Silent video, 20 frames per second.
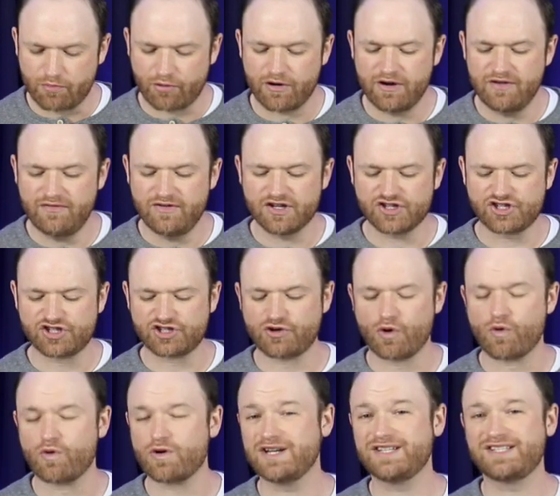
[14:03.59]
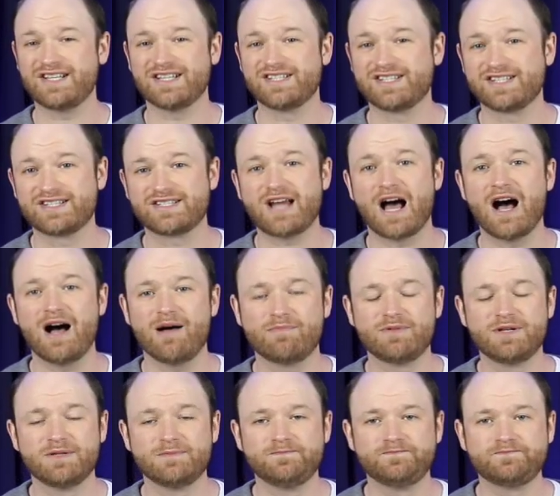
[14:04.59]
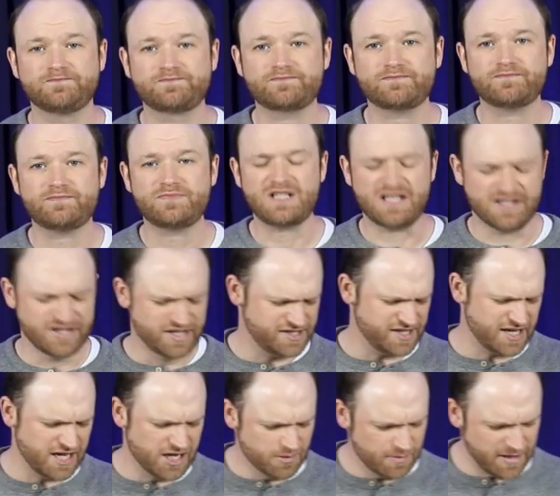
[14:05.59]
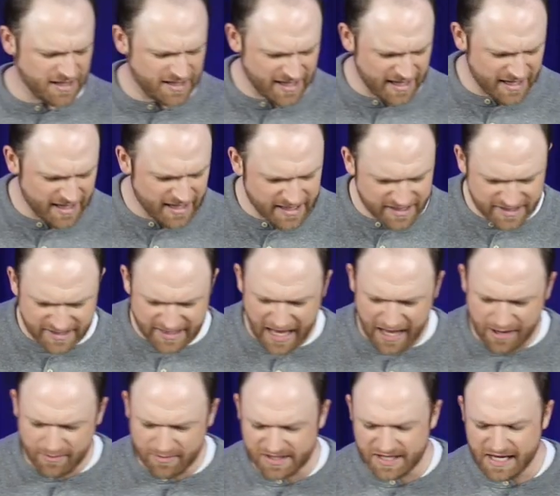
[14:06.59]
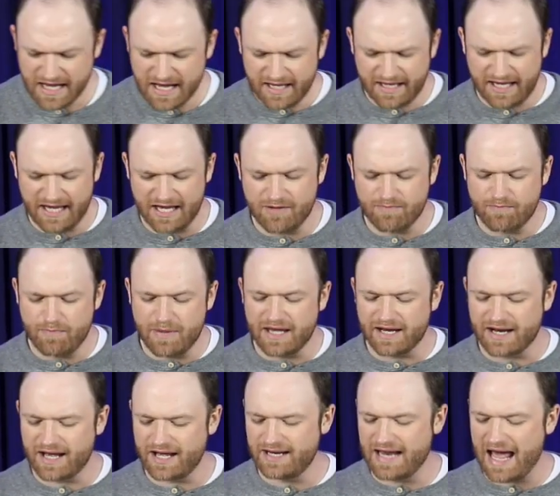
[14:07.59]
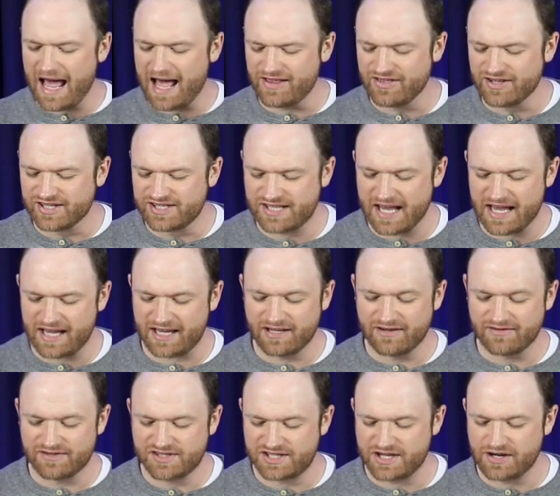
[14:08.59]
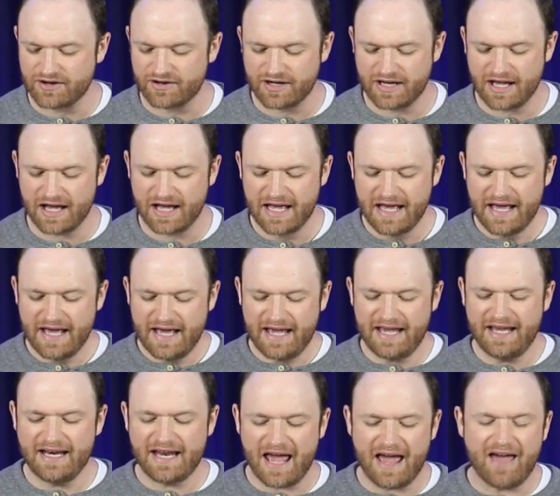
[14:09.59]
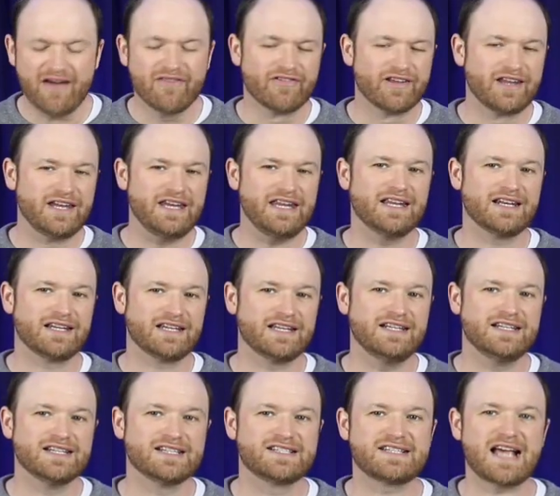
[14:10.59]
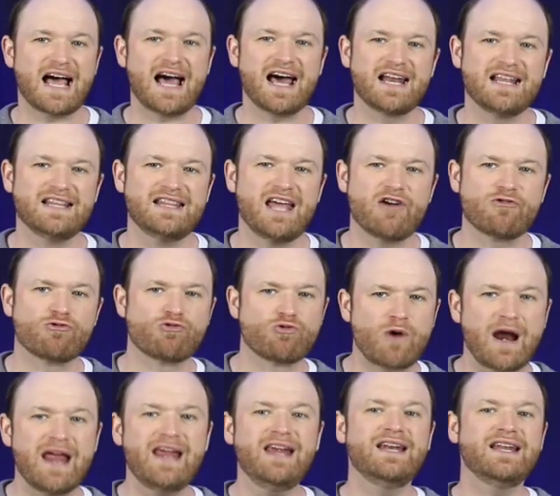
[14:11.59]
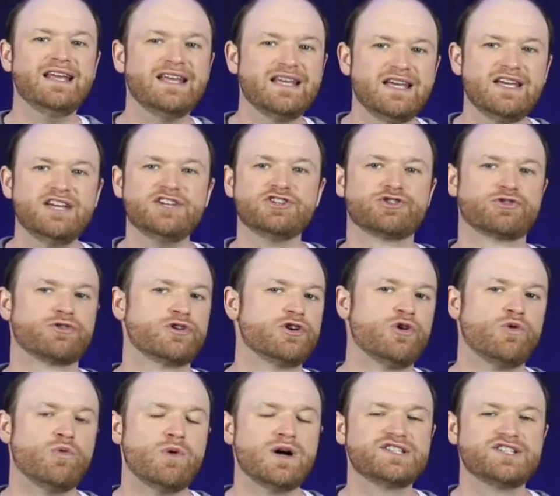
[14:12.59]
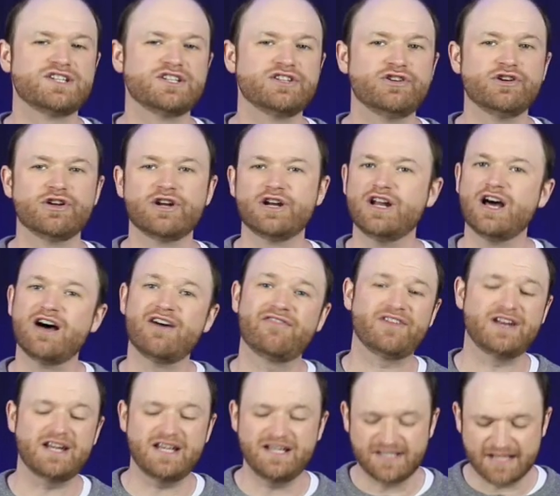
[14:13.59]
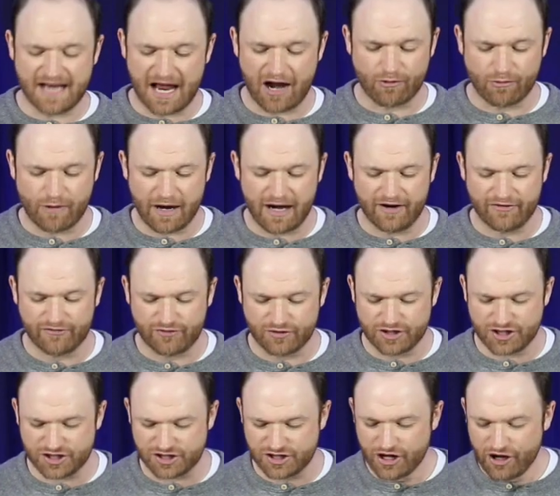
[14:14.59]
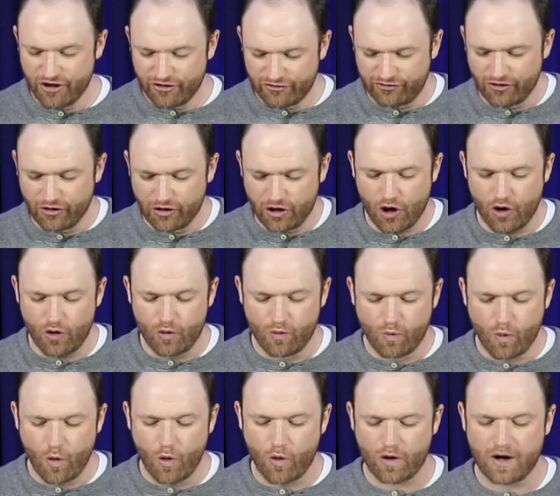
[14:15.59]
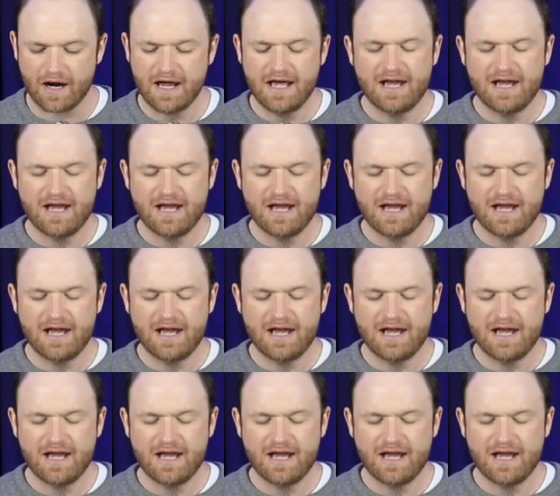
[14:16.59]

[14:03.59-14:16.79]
previous stories had stopped. This enemy king, his name is King Ben-Hadad II of Syria, he'd evidently decided that raiding Israel wasn't good enough and he's now ready for just full-on war.